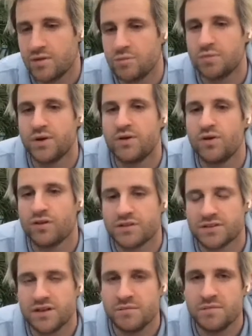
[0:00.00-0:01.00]
but
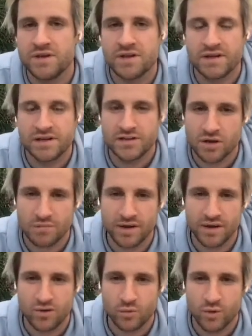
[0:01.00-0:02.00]
not immediately
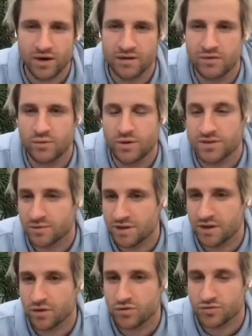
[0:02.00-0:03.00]
jumping in when
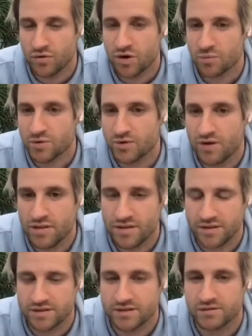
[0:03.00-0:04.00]
something goes wrong, but
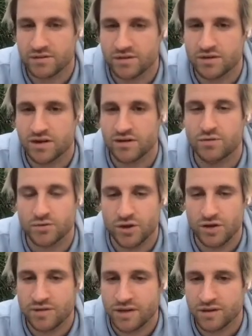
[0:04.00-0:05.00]
rather kind of
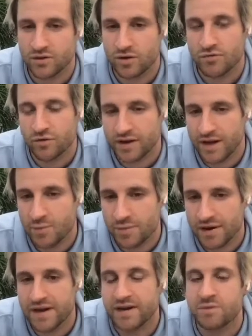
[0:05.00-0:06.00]
observing it, offering help
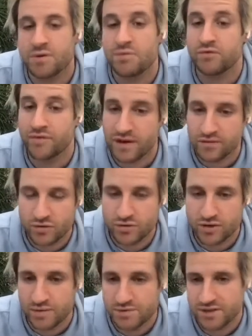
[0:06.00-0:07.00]
and letting people fail a few
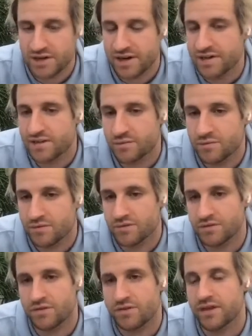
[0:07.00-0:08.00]
times and letting them
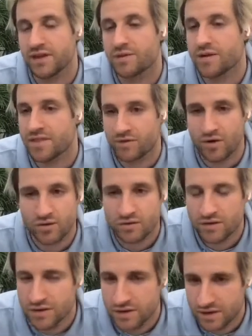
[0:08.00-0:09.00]
think about their
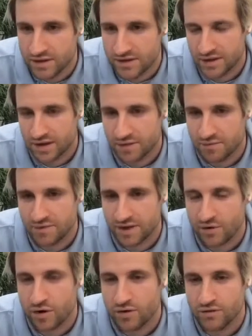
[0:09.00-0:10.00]

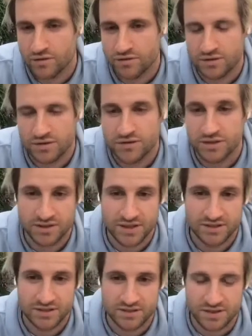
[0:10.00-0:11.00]
own
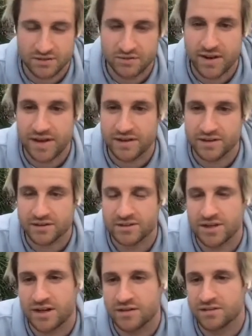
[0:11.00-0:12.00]
successes and
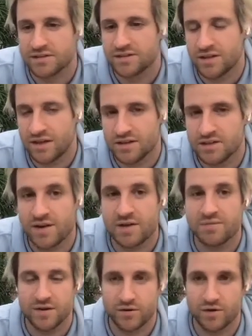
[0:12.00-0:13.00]
failures and
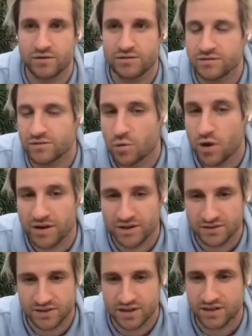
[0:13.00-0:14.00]
develop their own
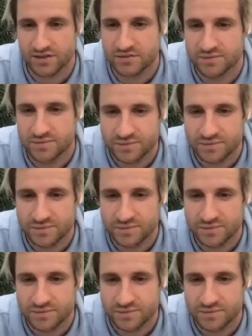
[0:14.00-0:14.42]
working style.